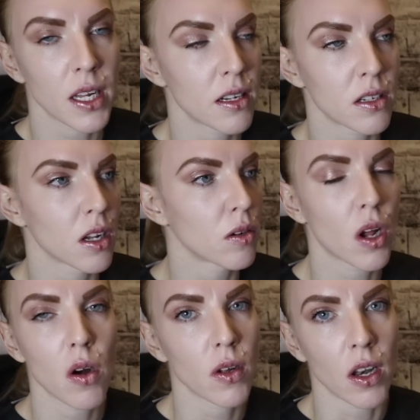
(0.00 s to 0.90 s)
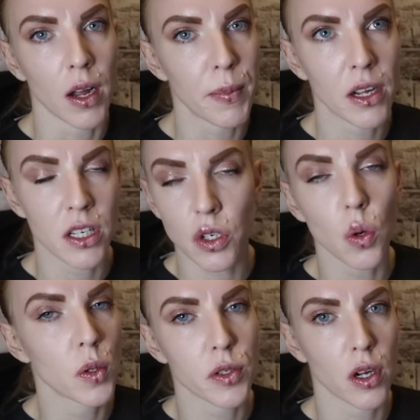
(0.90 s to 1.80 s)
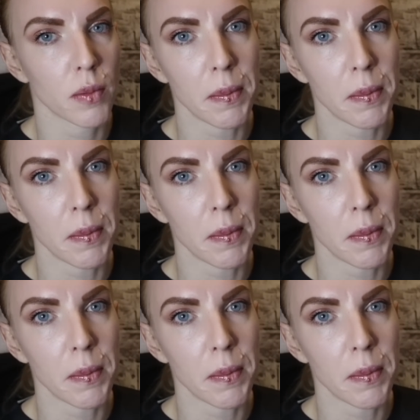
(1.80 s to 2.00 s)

then don't go online because there's always going